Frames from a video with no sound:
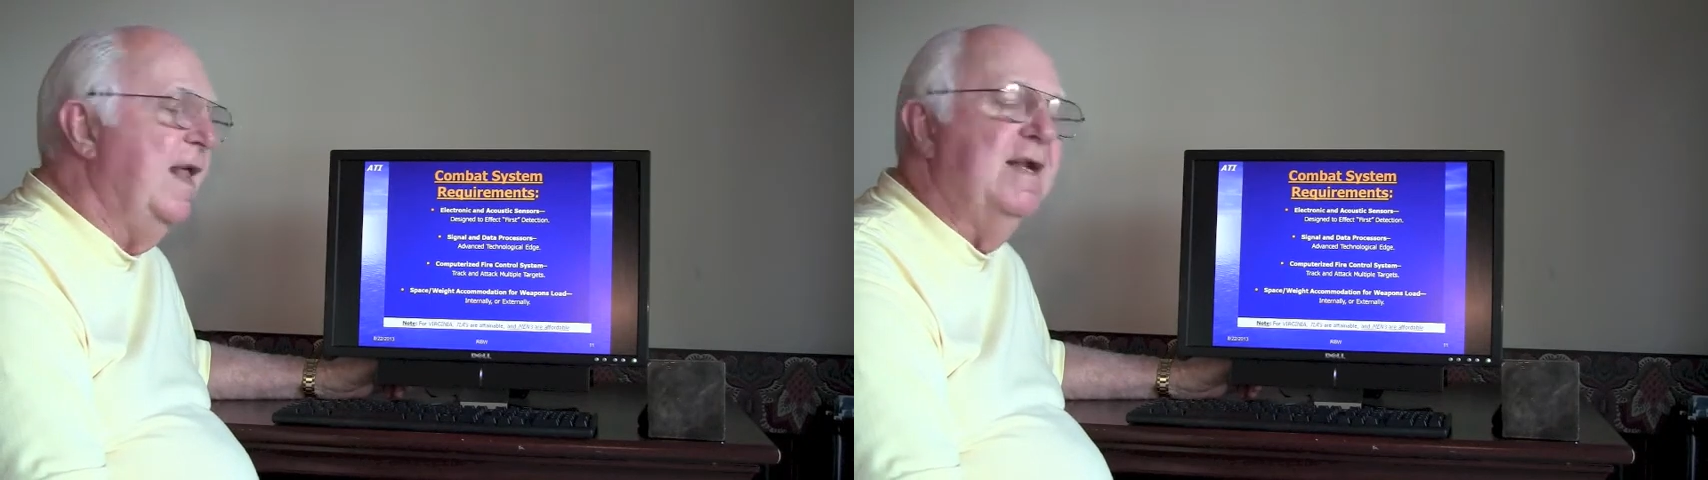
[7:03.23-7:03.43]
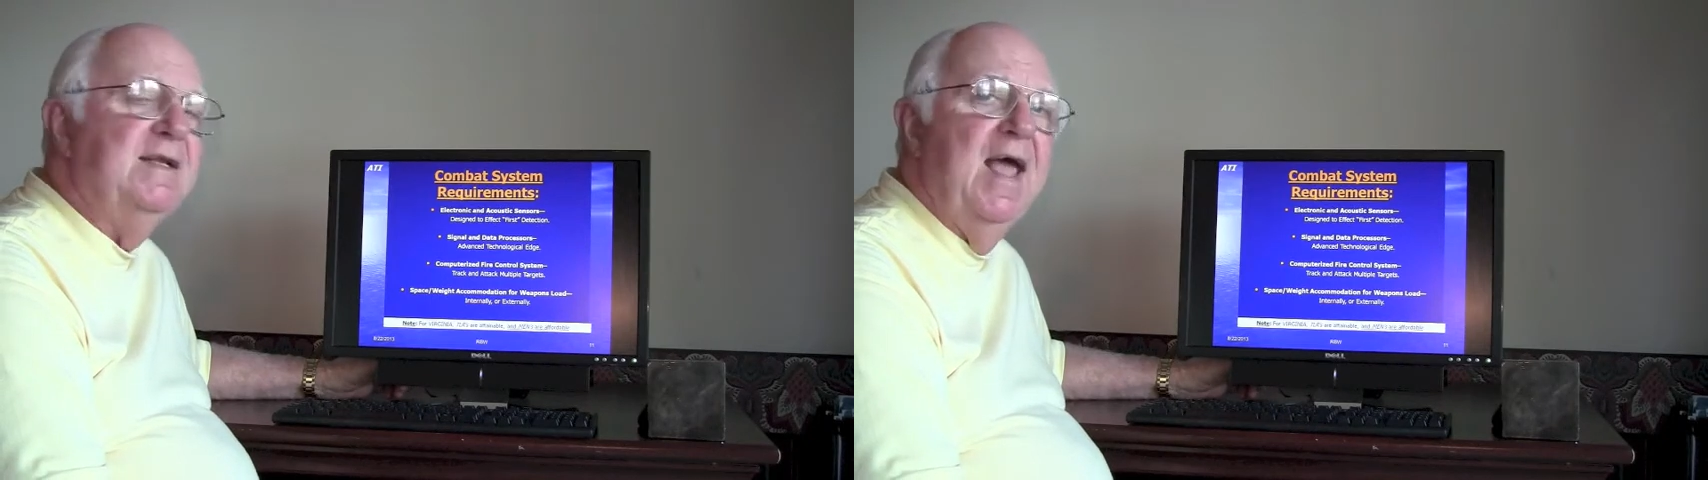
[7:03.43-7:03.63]

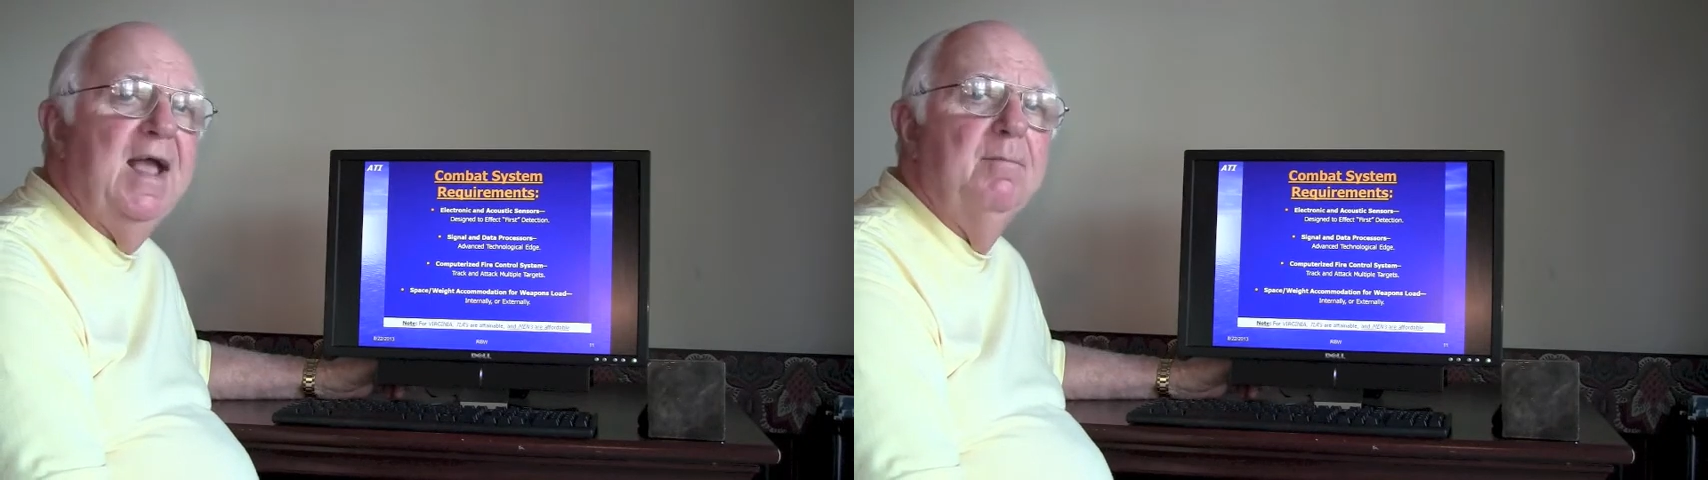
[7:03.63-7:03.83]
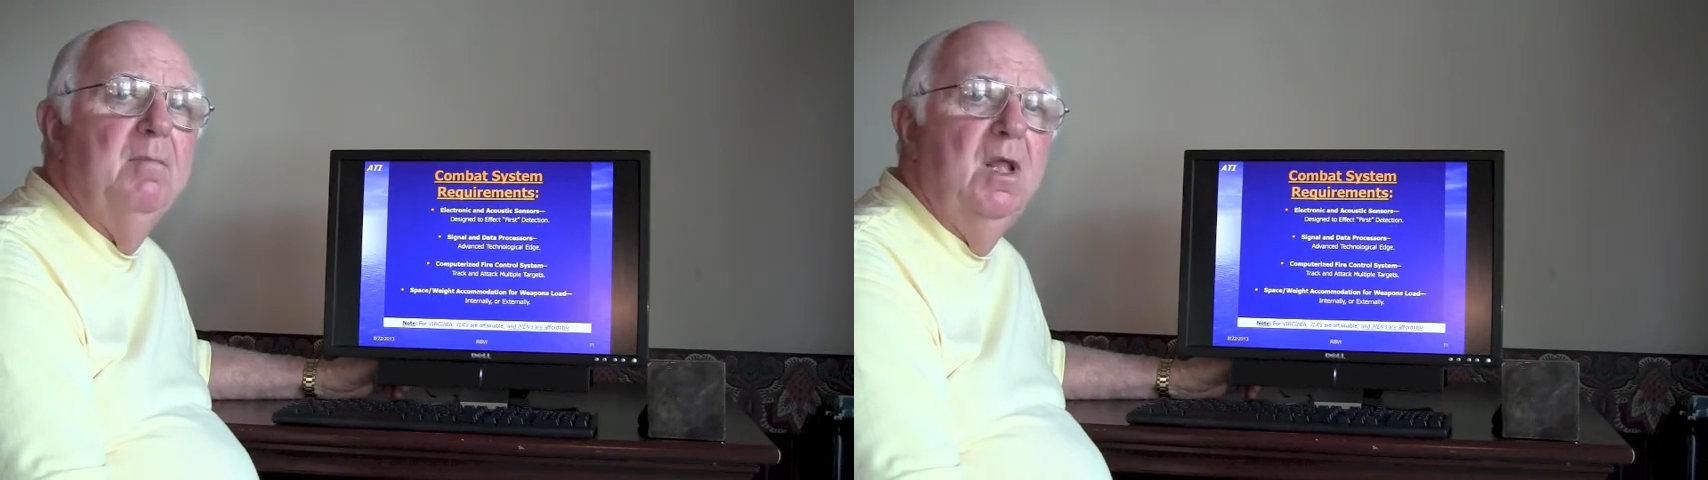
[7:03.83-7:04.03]
and
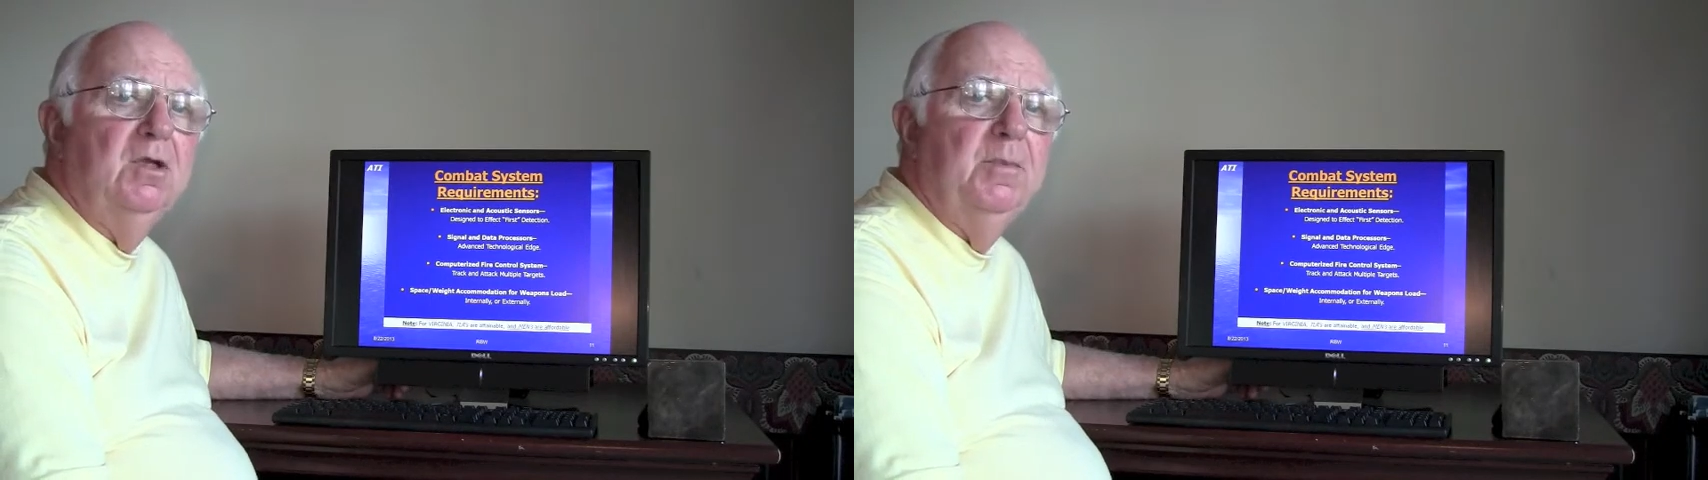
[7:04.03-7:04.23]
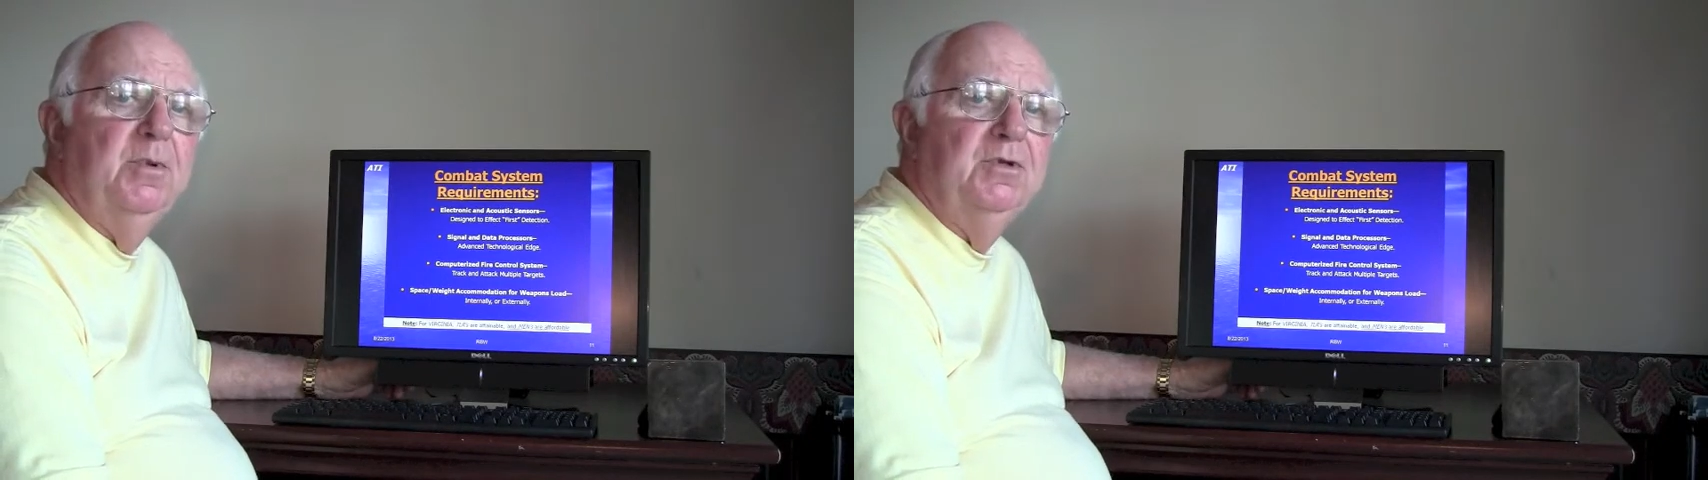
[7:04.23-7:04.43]
attack
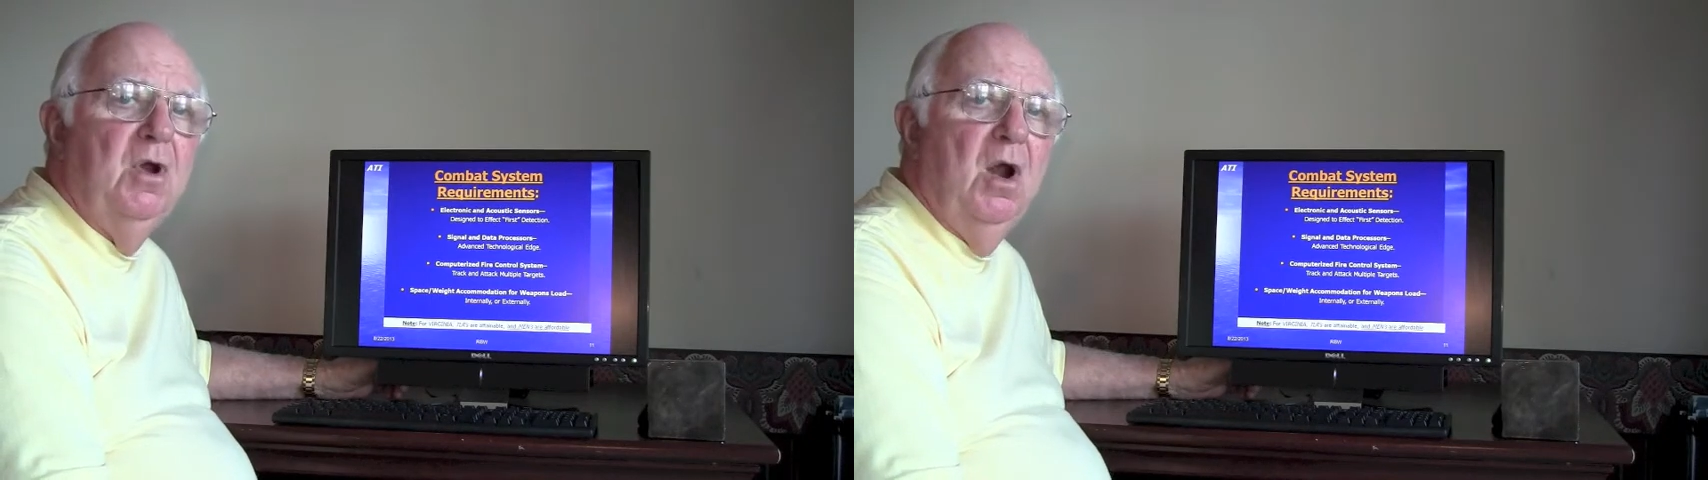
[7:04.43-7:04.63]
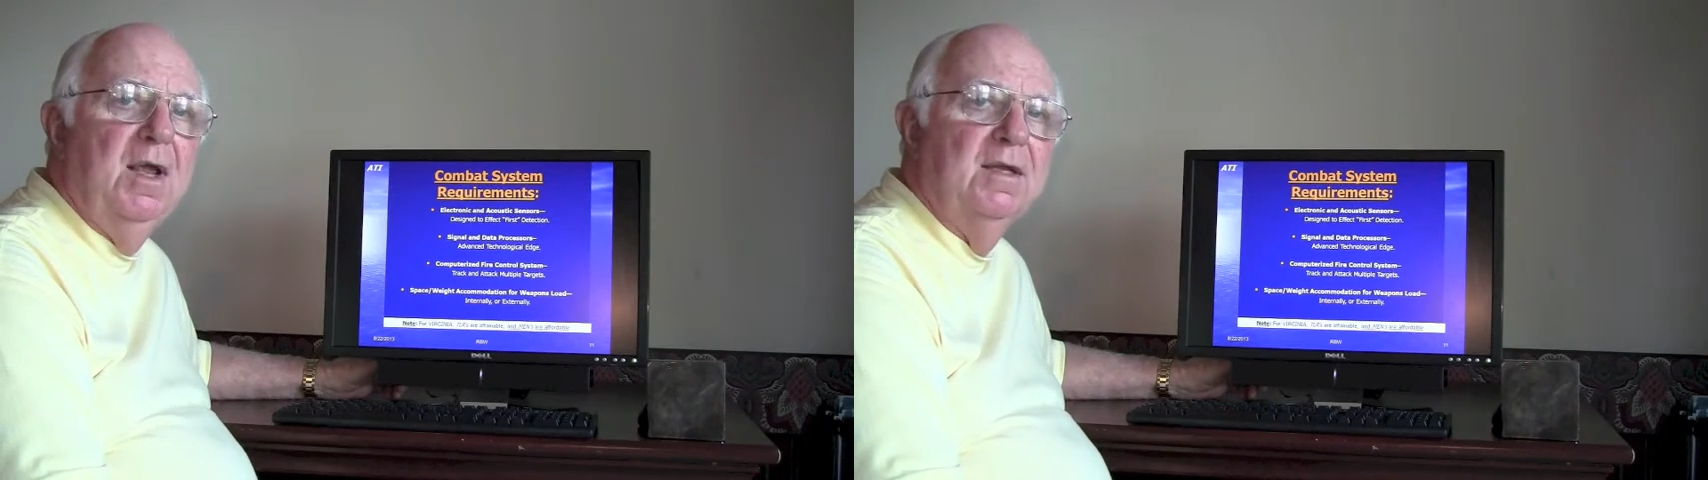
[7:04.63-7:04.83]
multiple
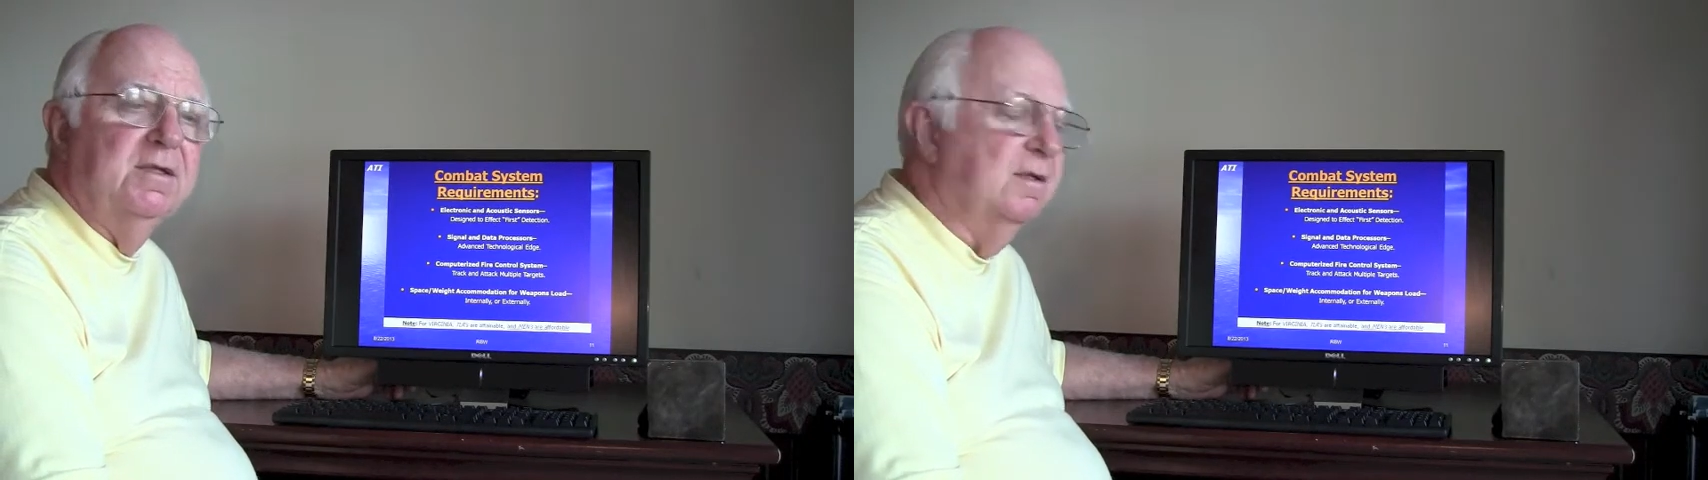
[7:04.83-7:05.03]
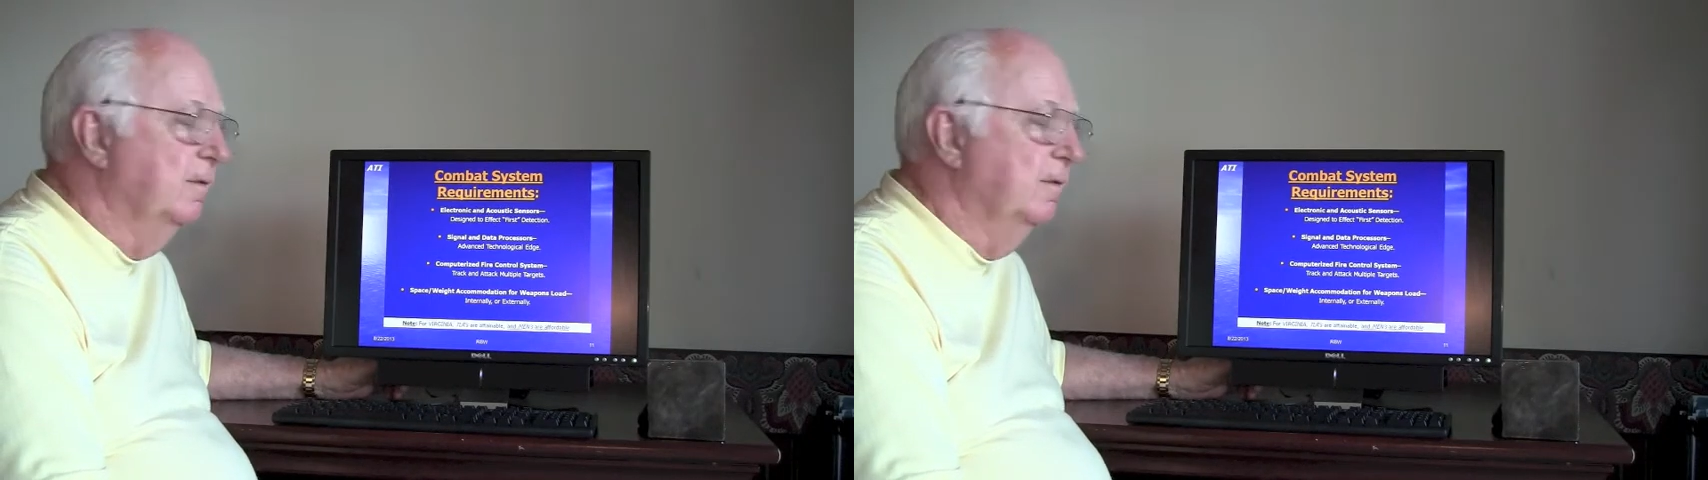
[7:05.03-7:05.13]
targets.